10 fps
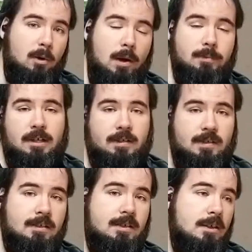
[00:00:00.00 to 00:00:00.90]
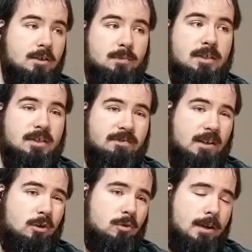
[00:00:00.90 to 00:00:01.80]
websites to see
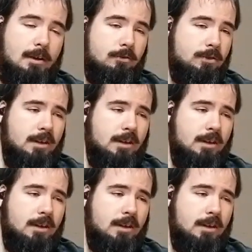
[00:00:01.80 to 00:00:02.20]
specific creators.